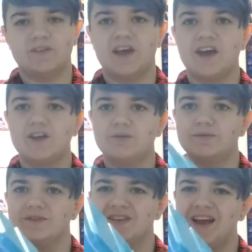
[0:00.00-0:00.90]
Is
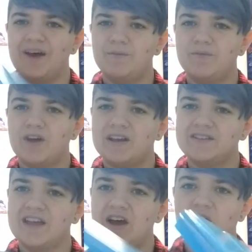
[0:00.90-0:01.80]
that
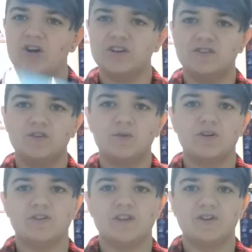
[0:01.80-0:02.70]
how artists do it,
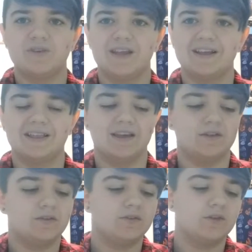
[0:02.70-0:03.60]
or do they do it like
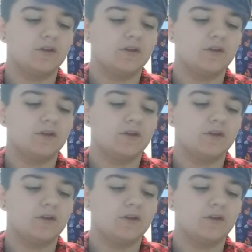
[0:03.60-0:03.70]
this?